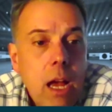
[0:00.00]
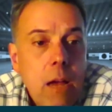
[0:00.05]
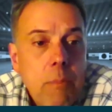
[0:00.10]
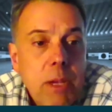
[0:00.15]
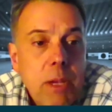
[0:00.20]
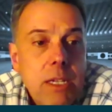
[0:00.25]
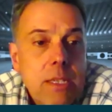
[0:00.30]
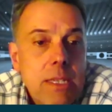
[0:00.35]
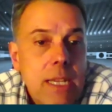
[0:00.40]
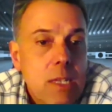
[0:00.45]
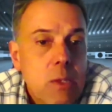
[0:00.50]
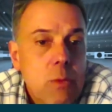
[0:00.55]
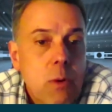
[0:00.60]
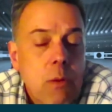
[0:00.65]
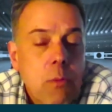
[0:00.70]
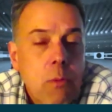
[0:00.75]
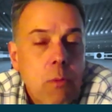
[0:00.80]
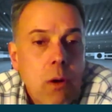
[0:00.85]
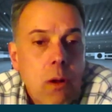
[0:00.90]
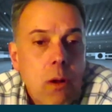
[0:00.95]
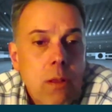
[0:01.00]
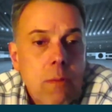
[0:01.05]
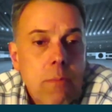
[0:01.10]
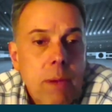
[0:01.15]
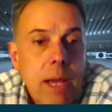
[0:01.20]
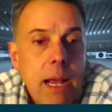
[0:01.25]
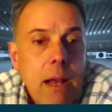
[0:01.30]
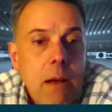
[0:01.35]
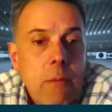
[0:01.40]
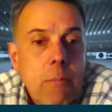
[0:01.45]
because that's what we're all
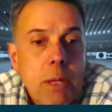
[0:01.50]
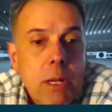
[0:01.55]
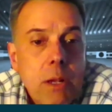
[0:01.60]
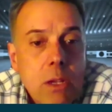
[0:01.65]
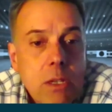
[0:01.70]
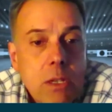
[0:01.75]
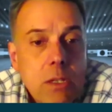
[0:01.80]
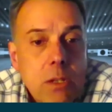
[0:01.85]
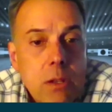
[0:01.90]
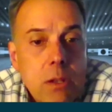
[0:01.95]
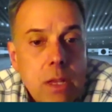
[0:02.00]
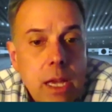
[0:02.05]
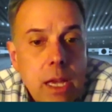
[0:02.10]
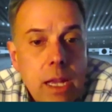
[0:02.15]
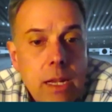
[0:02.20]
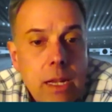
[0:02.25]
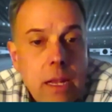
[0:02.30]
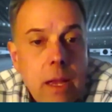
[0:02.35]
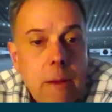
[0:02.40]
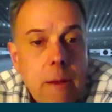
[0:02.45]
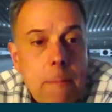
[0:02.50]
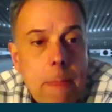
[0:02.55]
about. But also then,